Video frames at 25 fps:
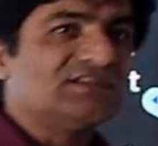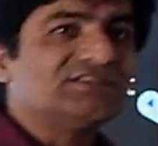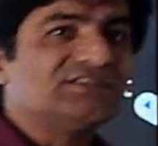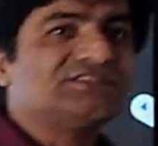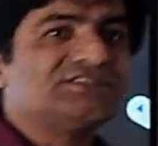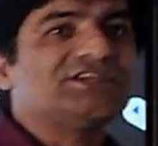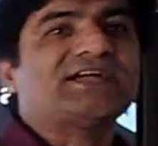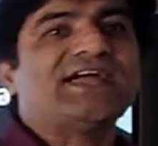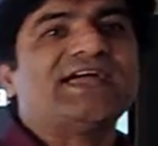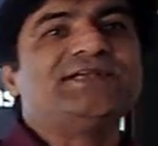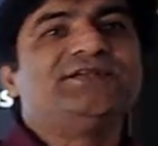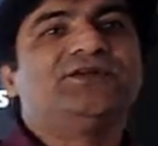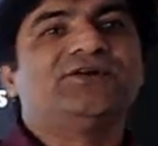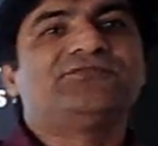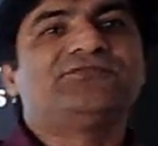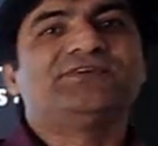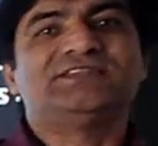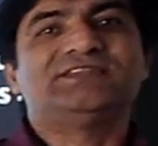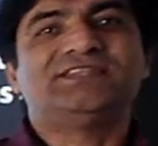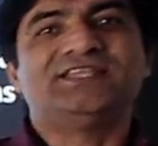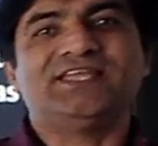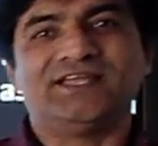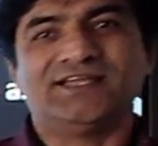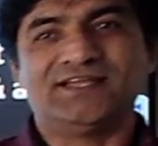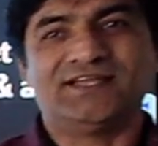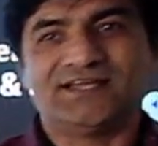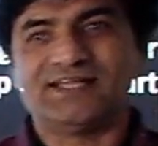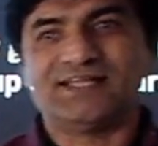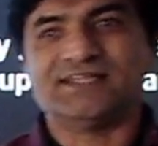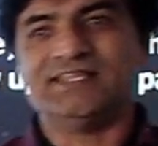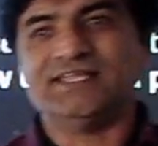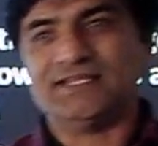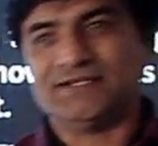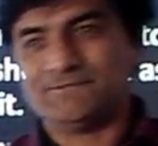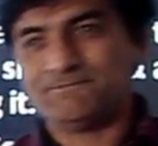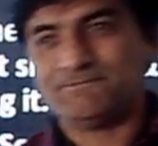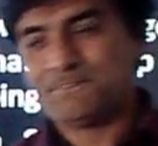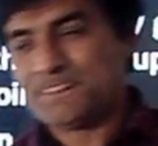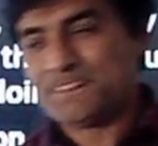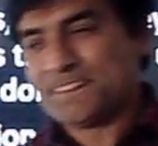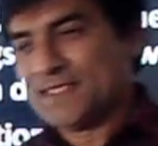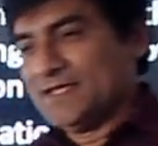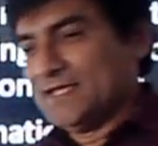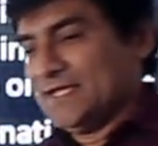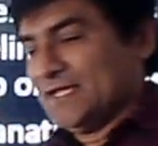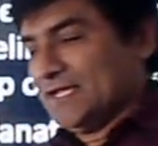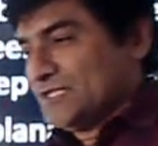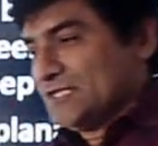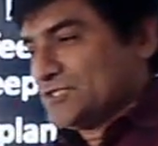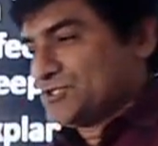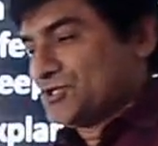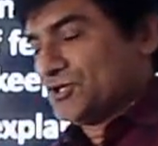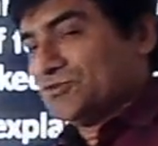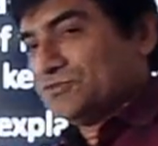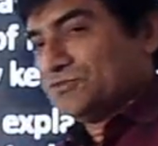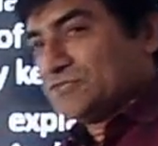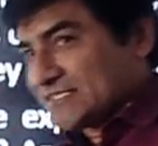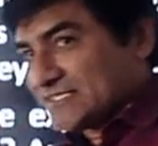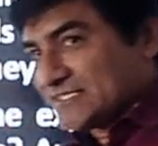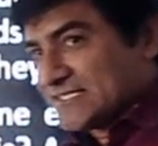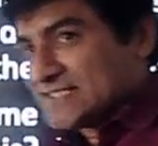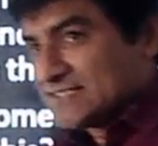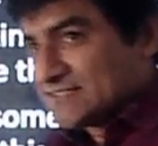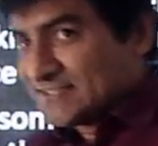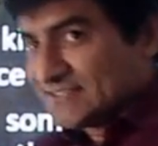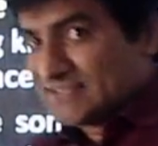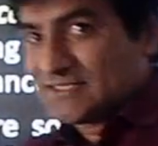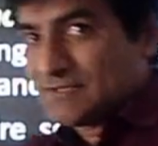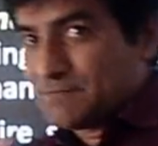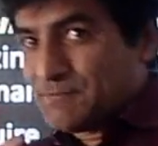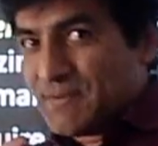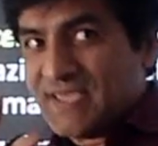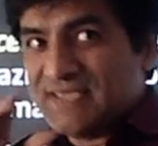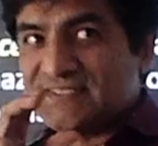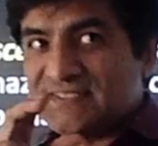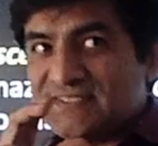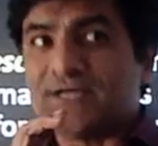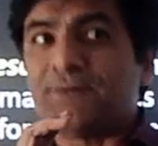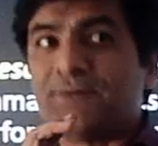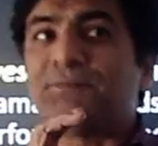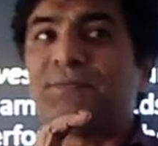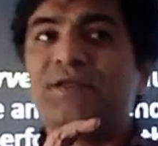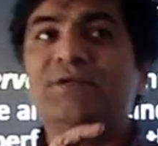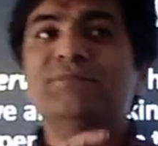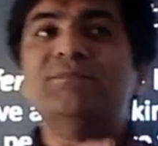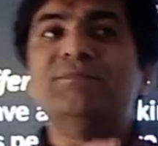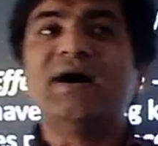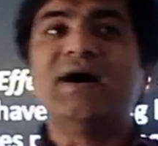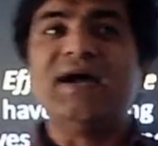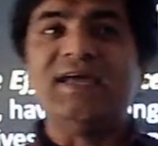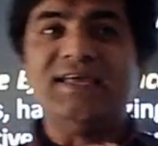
of a thing there. So this is the basic premise.